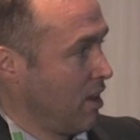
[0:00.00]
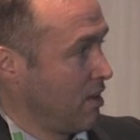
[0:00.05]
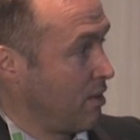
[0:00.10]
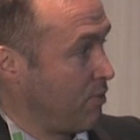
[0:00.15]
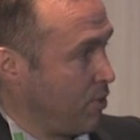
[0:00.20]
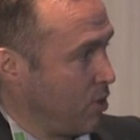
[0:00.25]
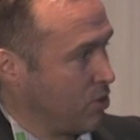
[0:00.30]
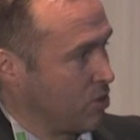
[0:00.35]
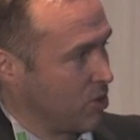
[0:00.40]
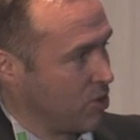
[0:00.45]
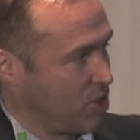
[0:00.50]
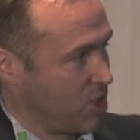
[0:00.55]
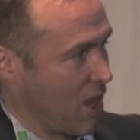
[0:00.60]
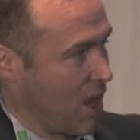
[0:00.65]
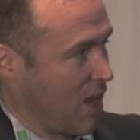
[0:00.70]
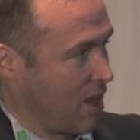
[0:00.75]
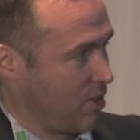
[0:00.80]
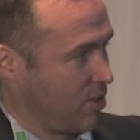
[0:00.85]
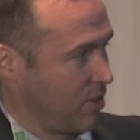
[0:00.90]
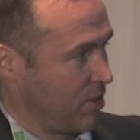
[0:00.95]
the future
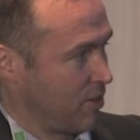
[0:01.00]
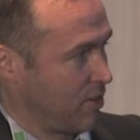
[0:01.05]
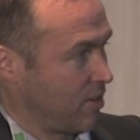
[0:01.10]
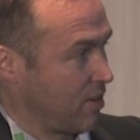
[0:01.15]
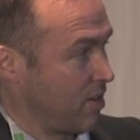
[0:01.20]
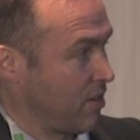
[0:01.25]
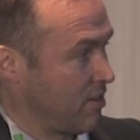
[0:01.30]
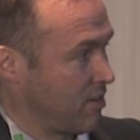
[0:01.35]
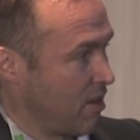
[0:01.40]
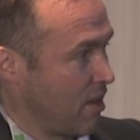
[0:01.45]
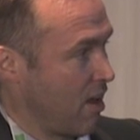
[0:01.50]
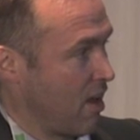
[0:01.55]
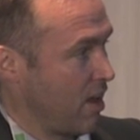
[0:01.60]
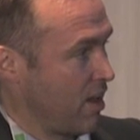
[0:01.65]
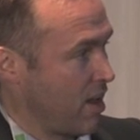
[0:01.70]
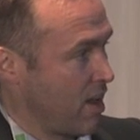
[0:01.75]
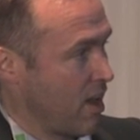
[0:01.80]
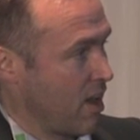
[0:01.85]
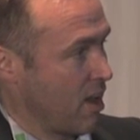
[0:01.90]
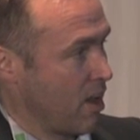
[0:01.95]
challenge is to
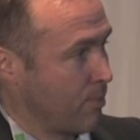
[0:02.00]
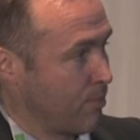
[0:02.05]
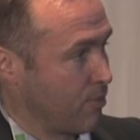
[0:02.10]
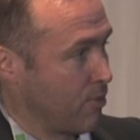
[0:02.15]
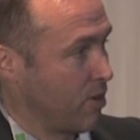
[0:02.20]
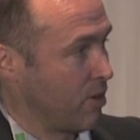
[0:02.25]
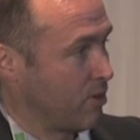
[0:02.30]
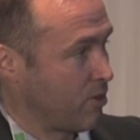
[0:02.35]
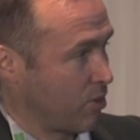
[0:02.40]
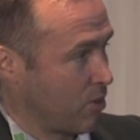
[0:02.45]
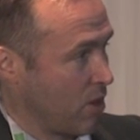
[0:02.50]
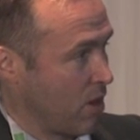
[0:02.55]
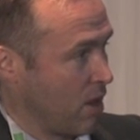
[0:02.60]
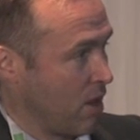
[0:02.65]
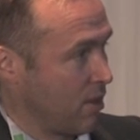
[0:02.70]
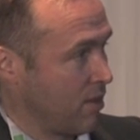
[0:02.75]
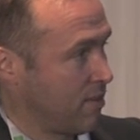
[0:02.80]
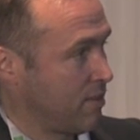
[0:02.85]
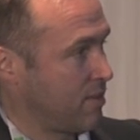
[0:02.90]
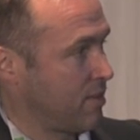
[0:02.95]
design upfront
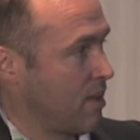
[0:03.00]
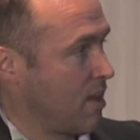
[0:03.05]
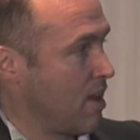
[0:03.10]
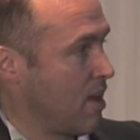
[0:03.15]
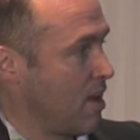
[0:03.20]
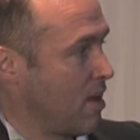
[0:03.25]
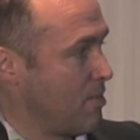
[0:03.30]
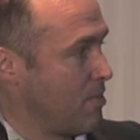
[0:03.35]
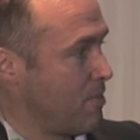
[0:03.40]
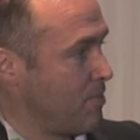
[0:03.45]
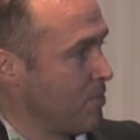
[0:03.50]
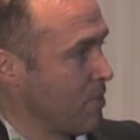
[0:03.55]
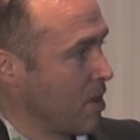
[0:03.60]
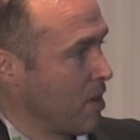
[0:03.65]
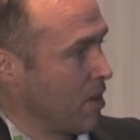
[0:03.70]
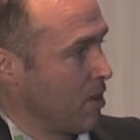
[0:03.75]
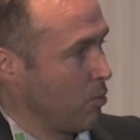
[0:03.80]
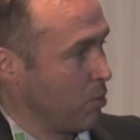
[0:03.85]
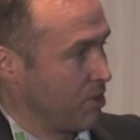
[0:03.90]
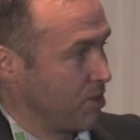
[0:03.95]
trials
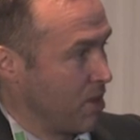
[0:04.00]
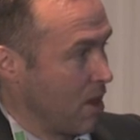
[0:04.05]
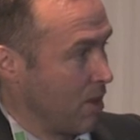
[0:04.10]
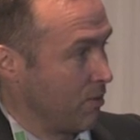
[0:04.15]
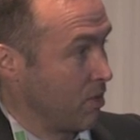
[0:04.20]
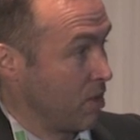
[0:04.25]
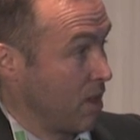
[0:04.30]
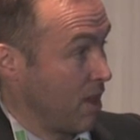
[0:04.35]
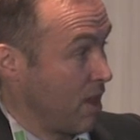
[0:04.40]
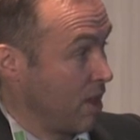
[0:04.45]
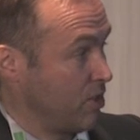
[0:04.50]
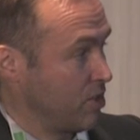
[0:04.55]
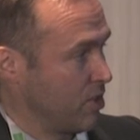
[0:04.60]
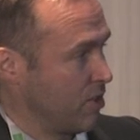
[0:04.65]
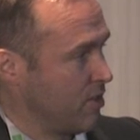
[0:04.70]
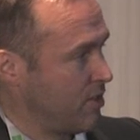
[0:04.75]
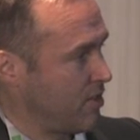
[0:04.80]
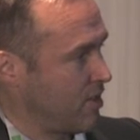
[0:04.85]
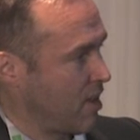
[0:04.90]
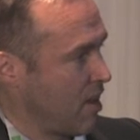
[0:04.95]
with novel
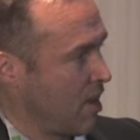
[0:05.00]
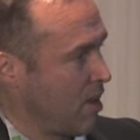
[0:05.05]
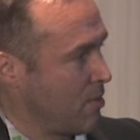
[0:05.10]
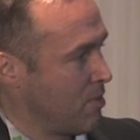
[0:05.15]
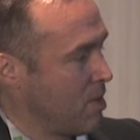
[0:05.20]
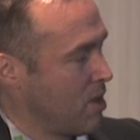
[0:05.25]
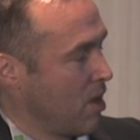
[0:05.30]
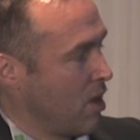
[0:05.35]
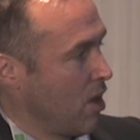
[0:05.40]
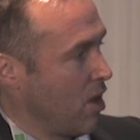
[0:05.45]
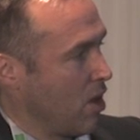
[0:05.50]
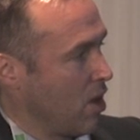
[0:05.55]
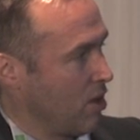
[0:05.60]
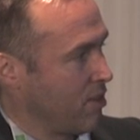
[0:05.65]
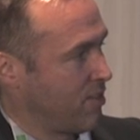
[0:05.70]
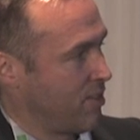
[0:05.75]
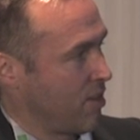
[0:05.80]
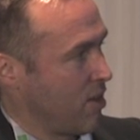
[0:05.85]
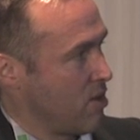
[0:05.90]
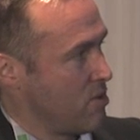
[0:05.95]
agents.
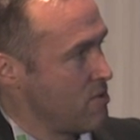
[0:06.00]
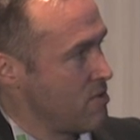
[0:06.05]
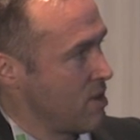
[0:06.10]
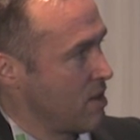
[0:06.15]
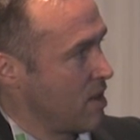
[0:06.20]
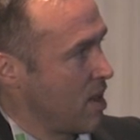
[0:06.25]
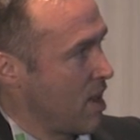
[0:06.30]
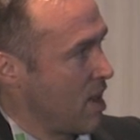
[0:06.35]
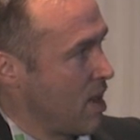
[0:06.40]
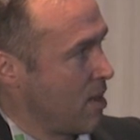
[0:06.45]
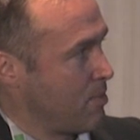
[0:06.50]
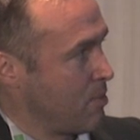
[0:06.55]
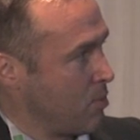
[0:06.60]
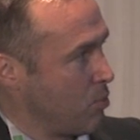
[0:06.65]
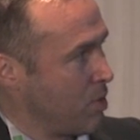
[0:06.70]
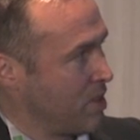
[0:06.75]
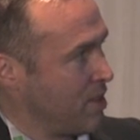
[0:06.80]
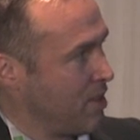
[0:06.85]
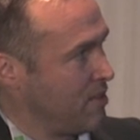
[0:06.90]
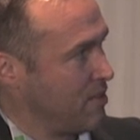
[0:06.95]
Also,
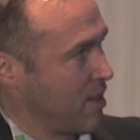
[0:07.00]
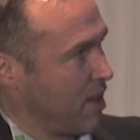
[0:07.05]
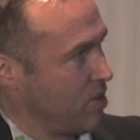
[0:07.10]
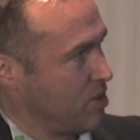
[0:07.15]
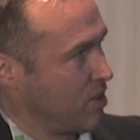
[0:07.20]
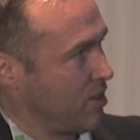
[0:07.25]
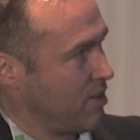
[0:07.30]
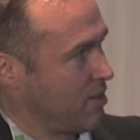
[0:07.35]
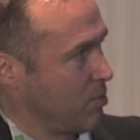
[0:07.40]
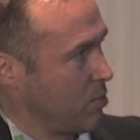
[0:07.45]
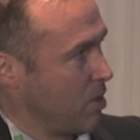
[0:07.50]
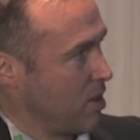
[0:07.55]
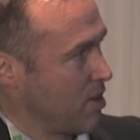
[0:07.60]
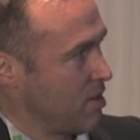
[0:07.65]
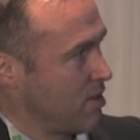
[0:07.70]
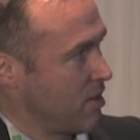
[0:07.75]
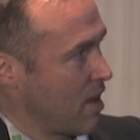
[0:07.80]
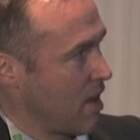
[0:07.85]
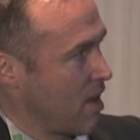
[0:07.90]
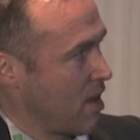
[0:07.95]
with these agents,
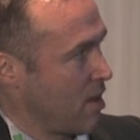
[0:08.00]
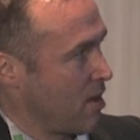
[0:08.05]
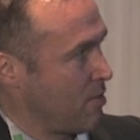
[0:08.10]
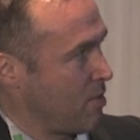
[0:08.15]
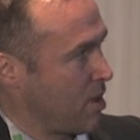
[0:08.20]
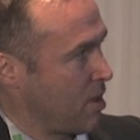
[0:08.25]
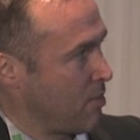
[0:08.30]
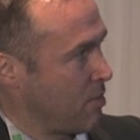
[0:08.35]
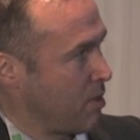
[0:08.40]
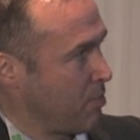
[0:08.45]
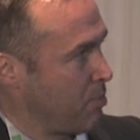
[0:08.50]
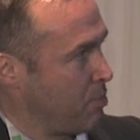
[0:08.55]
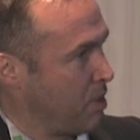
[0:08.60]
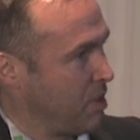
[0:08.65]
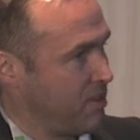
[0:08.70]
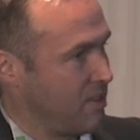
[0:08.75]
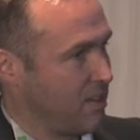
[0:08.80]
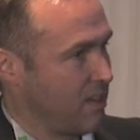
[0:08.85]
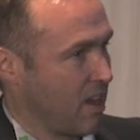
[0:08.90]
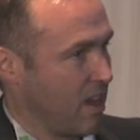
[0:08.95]
with
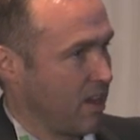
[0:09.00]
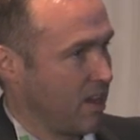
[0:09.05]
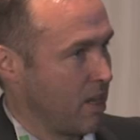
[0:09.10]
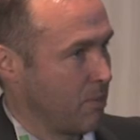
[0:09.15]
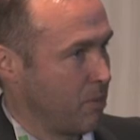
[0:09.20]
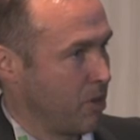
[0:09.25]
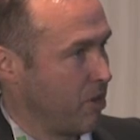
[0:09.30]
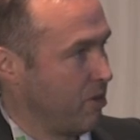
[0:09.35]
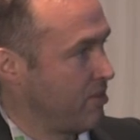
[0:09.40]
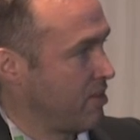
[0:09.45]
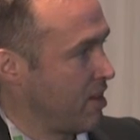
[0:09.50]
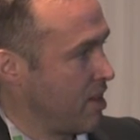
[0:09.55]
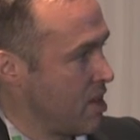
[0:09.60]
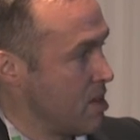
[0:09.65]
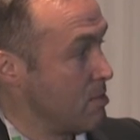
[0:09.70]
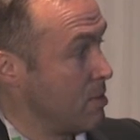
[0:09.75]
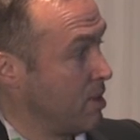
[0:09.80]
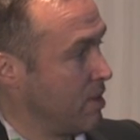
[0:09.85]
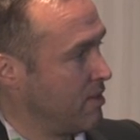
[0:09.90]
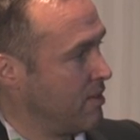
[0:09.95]
BTK inhibitors and
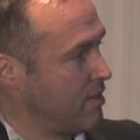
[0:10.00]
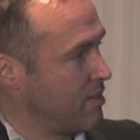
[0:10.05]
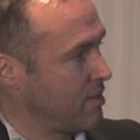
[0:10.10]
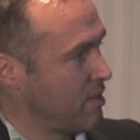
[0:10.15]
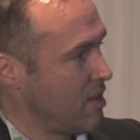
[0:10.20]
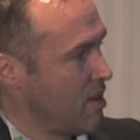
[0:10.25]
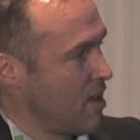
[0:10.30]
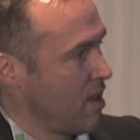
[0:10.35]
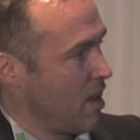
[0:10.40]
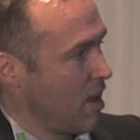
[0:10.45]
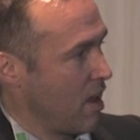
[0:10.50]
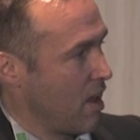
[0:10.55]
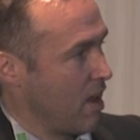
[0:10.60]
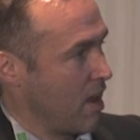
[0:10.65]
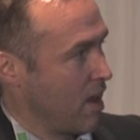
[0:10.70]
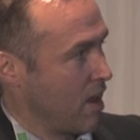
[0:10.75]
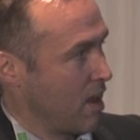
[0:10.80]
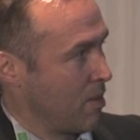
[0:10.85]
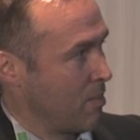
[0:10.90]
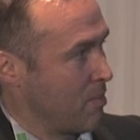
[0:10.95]
IMIDs,
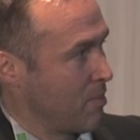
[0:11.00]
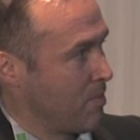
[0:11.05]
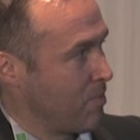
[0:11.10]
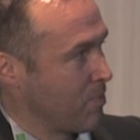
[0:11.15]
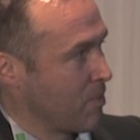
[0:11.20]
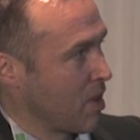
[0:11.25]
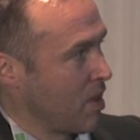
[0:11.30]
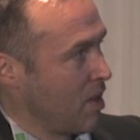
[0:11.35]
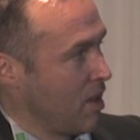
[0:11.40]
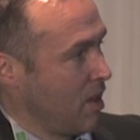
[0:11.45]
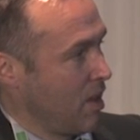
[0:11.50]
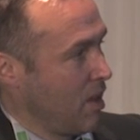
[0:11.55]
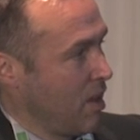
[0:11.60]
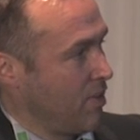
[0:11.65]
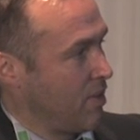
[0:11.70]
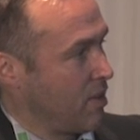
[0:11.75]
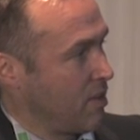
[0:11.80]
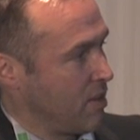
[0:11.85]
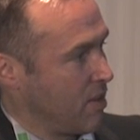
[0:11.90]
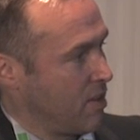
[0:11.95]

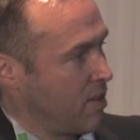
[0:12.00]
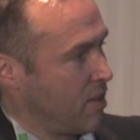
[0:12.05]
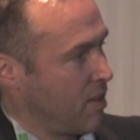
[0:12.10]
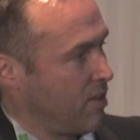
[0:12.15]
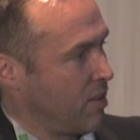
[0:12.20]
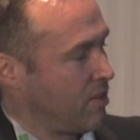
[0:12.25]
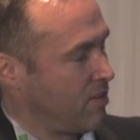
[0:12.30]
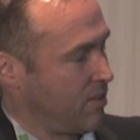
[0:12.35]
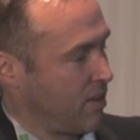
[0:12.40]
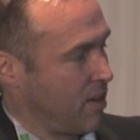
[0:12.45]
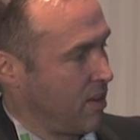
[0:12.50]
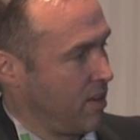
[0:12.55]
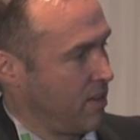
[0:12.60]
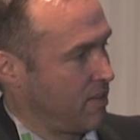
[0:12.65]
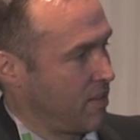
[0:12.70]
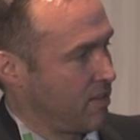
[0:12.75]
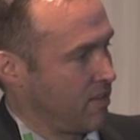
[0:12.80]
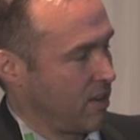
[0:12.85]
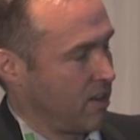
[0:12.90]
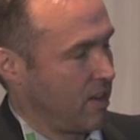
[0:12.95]
the
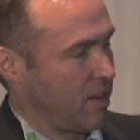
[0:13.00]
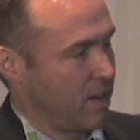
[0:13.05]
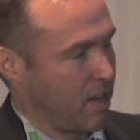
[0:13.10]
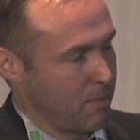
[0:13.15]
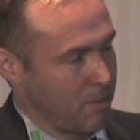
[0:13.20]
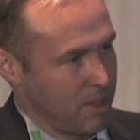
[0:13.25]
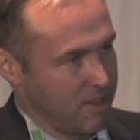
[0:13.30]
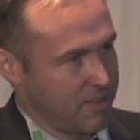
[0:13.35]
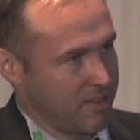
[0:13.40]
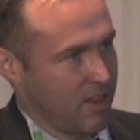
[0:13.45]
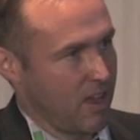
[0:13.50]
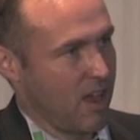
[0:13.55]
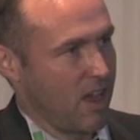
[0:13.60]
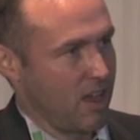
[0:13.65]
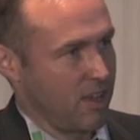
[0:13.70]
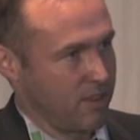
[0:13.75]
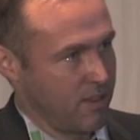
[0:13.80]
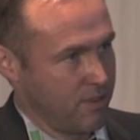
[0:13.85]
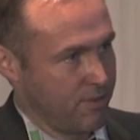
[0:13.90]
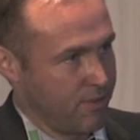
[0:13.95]
study at
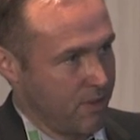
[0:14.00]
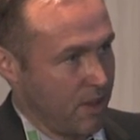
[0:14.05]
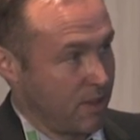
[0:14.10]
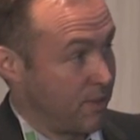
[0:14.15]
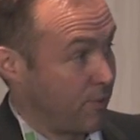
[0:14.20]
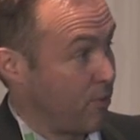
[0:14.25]
MSK and the